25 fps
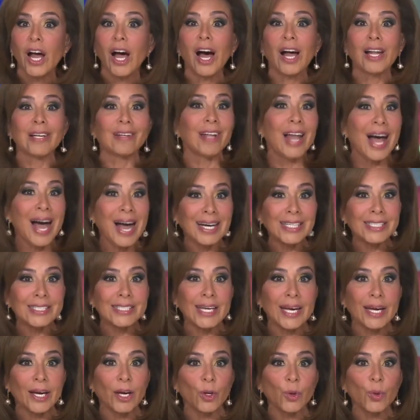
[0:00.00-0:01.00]
a
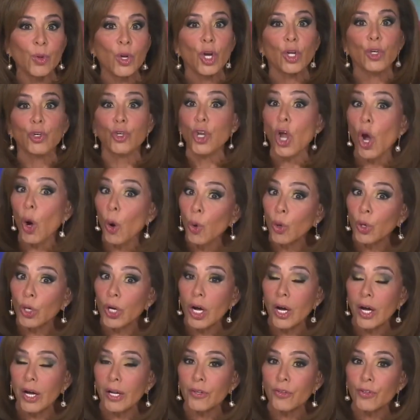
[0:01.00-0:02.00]
lockdown, no
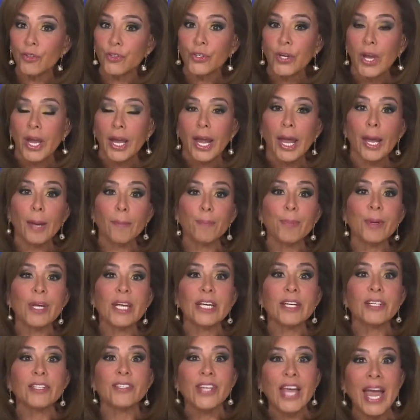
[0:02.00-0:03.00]
guns, and
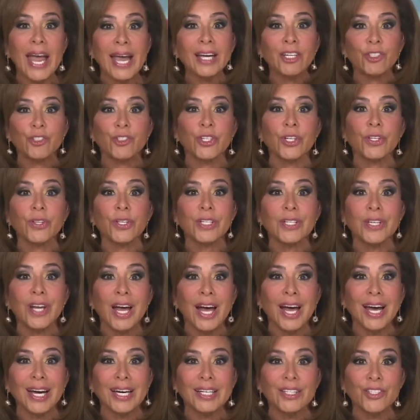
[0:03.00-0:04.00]
being taxed to the
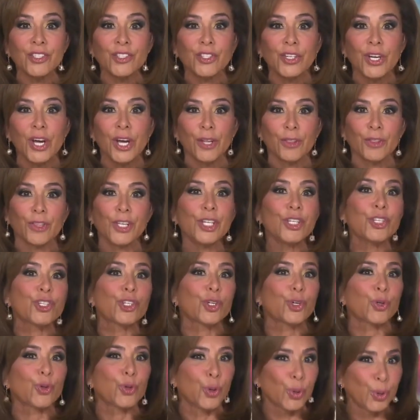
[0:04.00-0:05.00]
nines, this
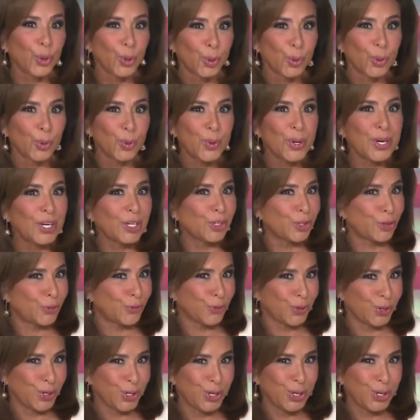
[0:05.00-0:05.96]
crew is for